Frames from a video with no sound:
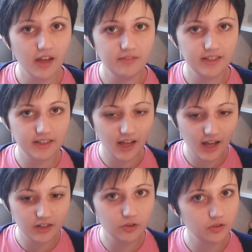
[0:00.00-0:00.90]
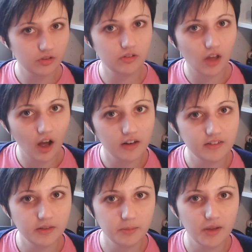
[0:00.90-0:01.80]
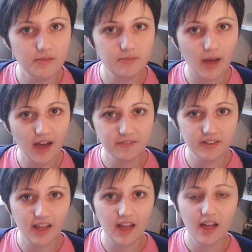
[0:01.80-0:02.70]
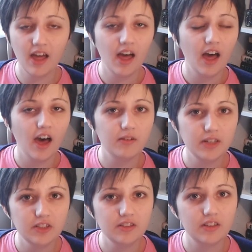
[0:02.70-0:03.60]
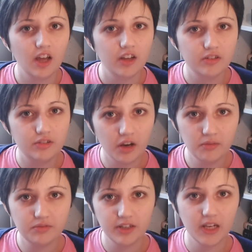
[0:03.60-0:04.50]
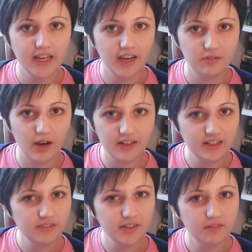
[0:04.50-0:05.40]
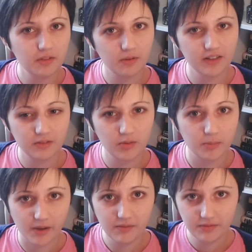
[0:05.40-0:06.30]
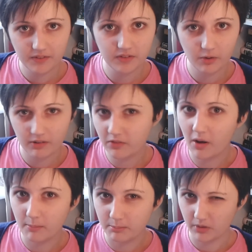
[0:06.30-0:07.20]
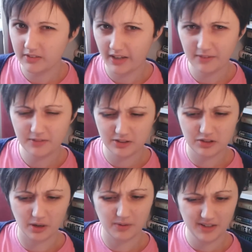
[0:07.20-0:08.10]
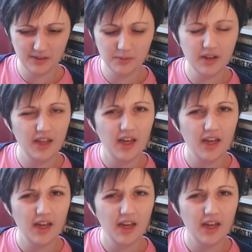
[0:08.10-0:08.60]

I think I had a good start to the month, but after that, I really just don't feel like I read anything for the rest of the month, even though I've got books left to show you.